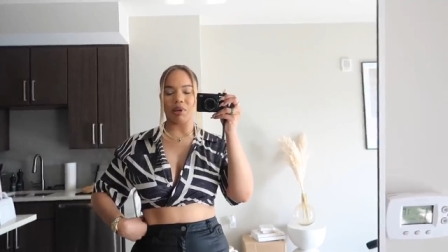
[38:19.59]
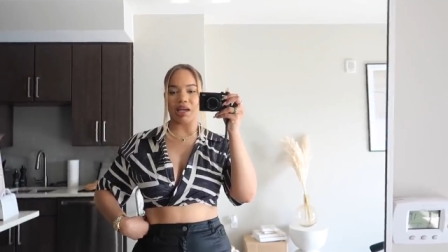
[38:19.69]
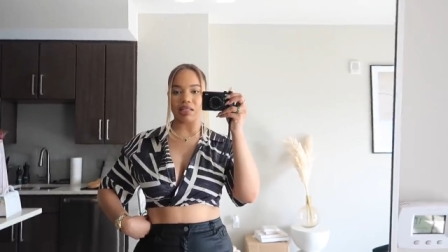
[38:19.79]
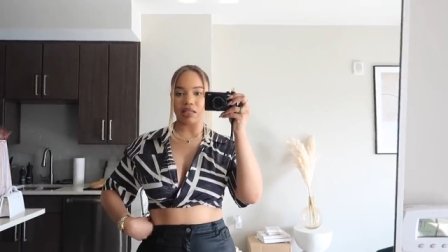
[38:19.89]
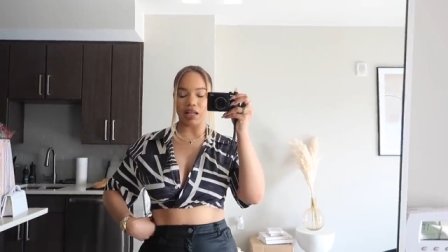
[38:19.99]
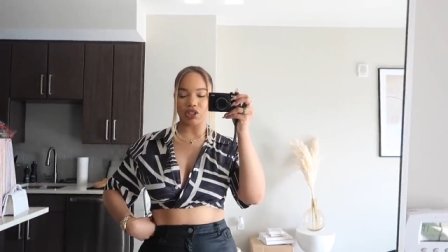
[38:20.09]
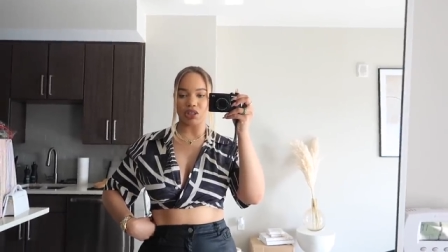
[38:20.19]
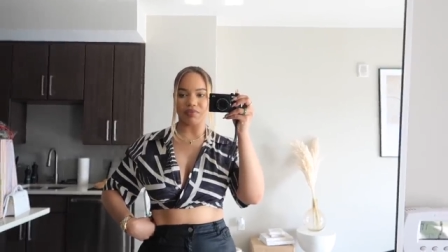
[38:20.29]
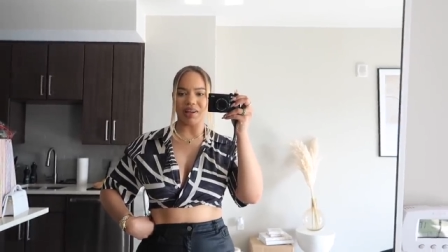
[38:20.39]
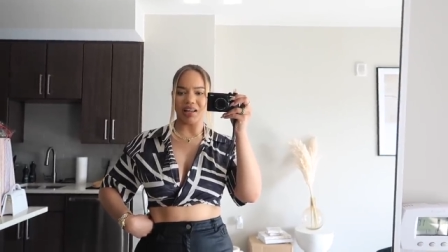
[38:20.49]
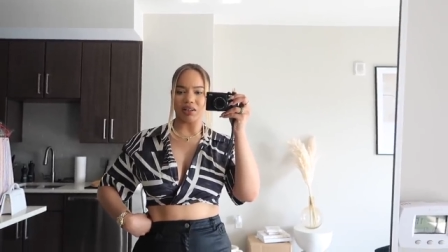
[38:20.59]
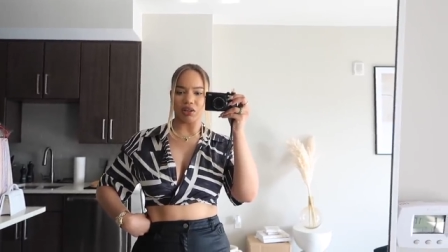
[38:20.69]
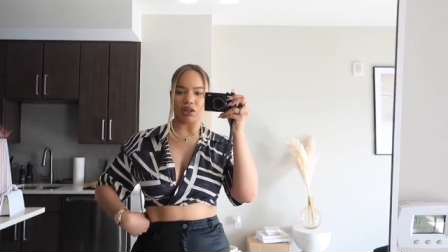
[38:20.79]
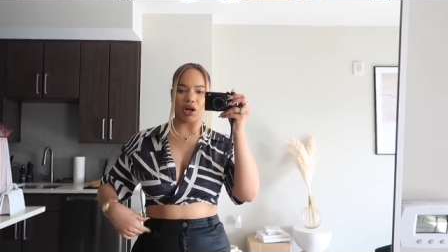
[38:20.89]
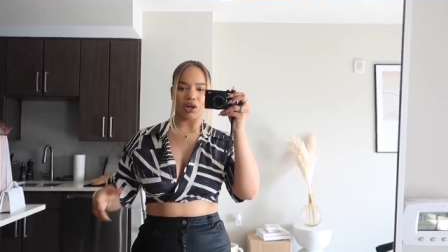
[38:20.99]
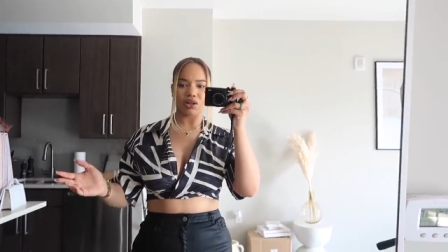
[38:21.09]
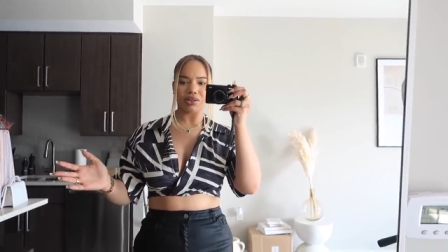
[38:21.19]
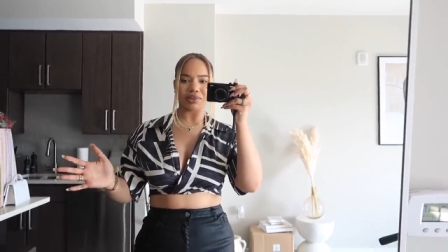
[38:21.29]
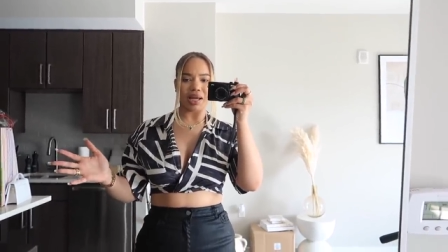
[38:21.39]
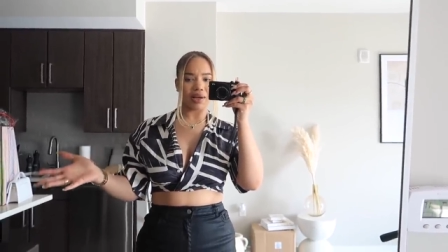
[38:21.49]
I guess I should have gotten a
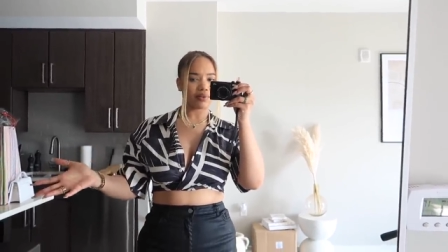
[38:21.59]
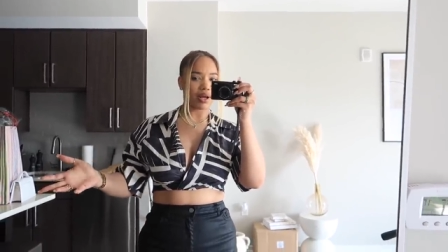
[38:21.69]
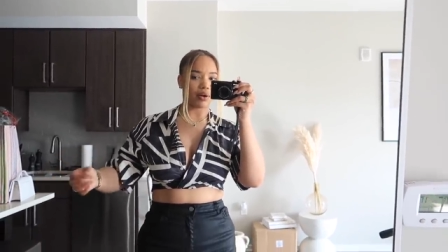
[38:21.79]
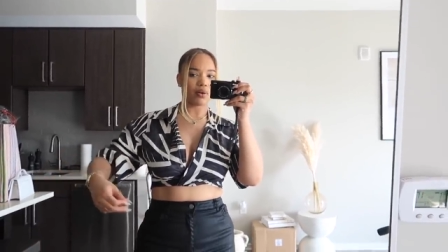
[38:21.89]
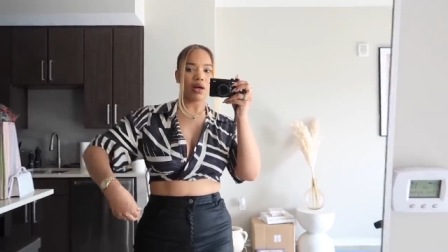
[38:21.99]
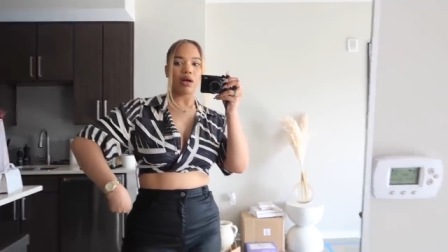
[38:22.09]
large. I don't know.